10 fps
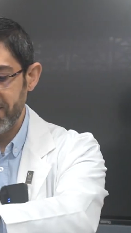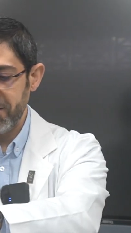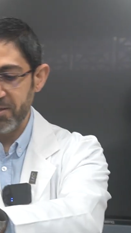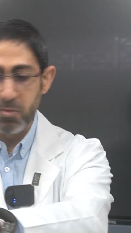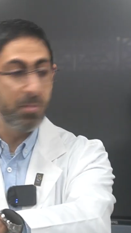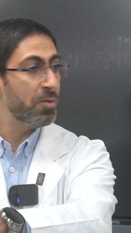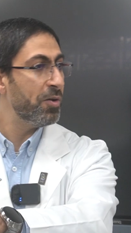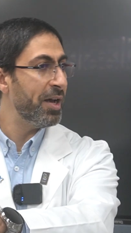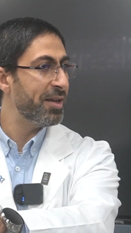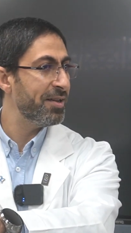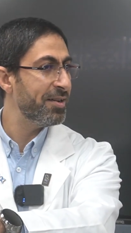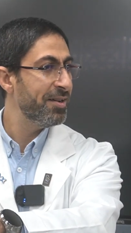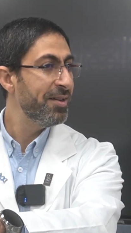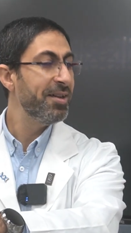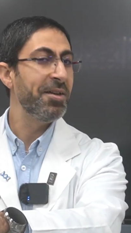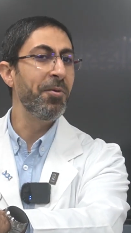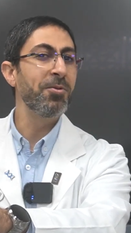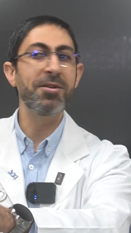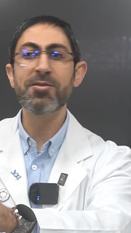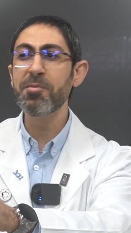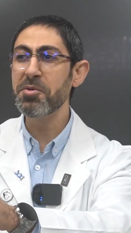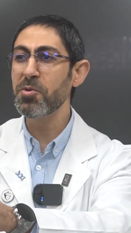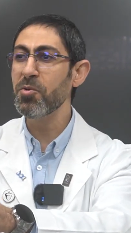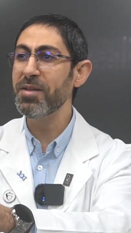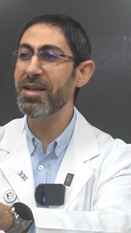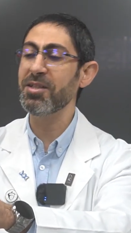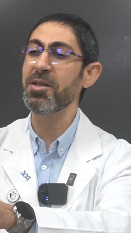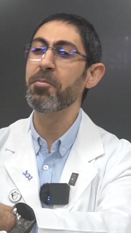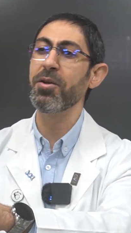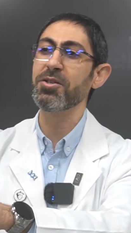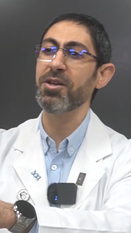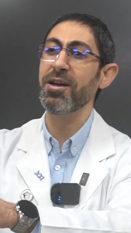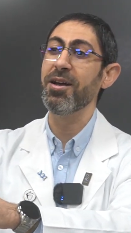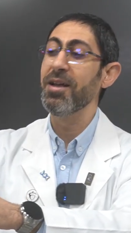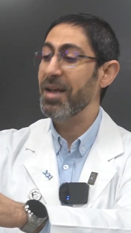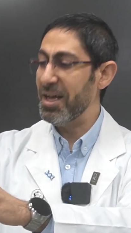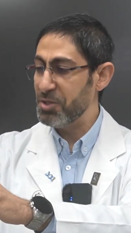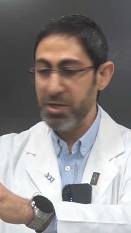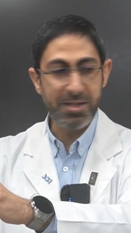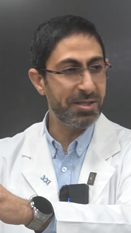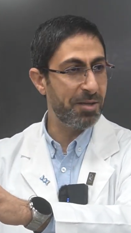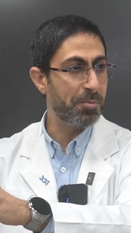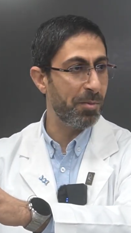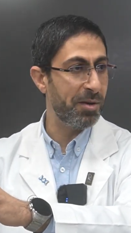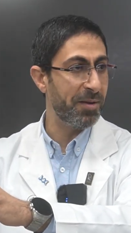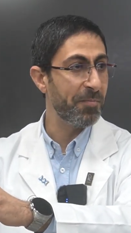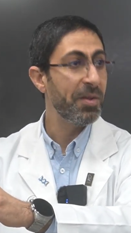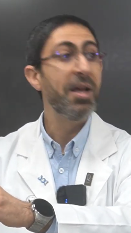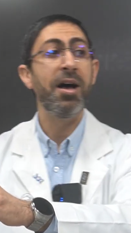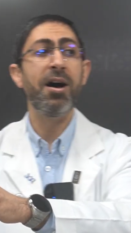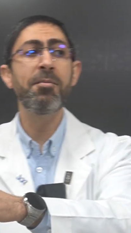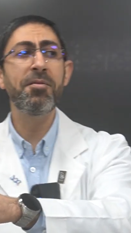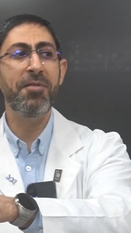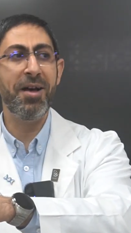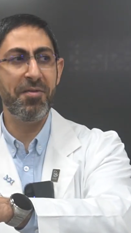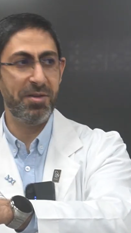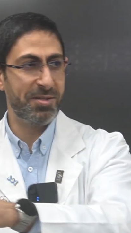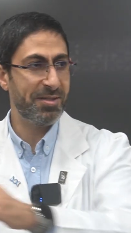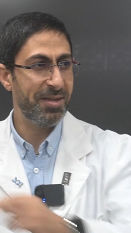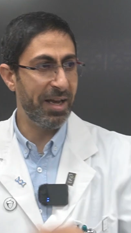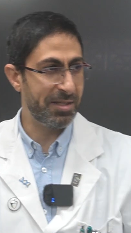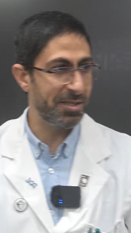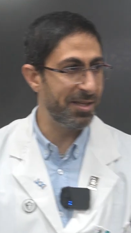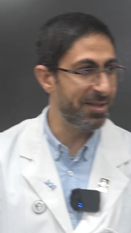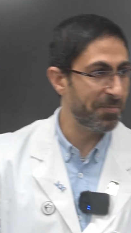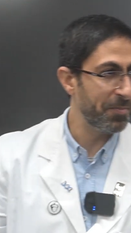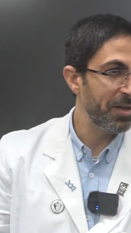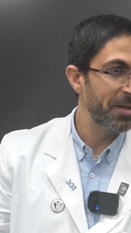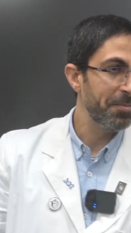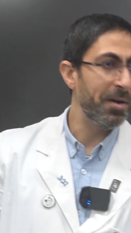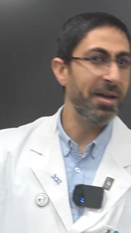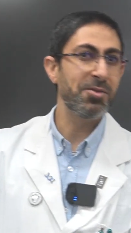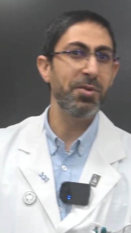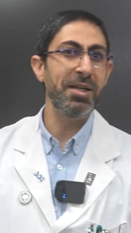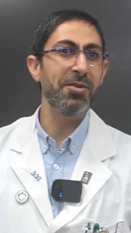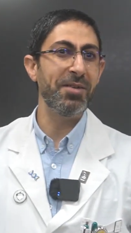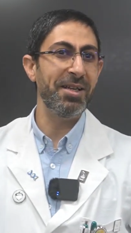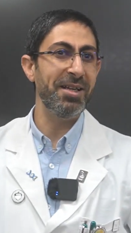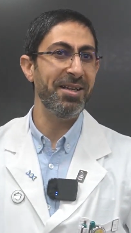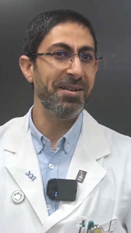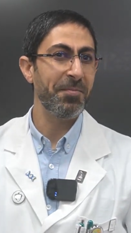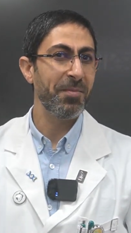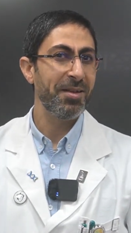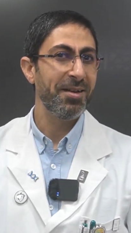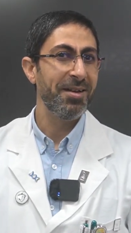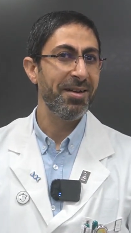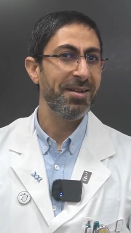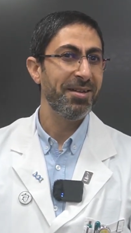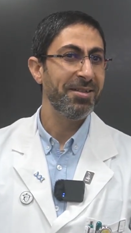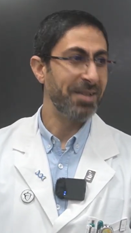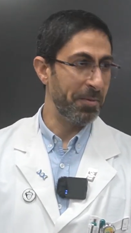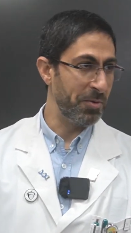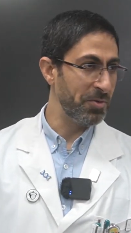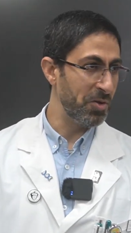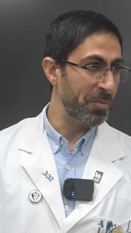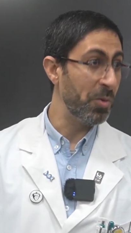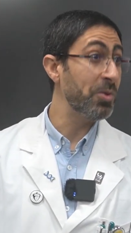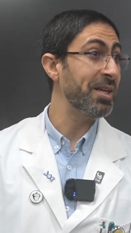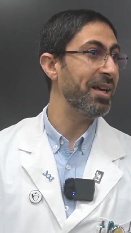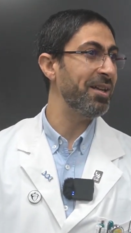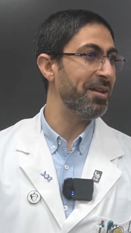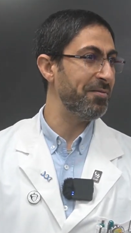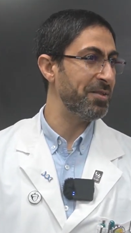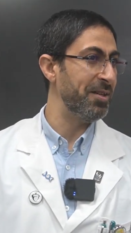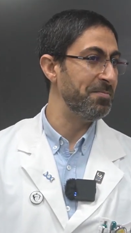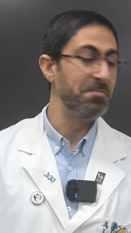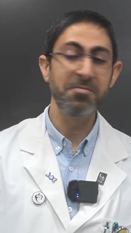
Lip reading: in the mobile rack in order to be sure that the temperature adjusted properly. I prefer this actually, but it's really time consuming. It will take a lot of time.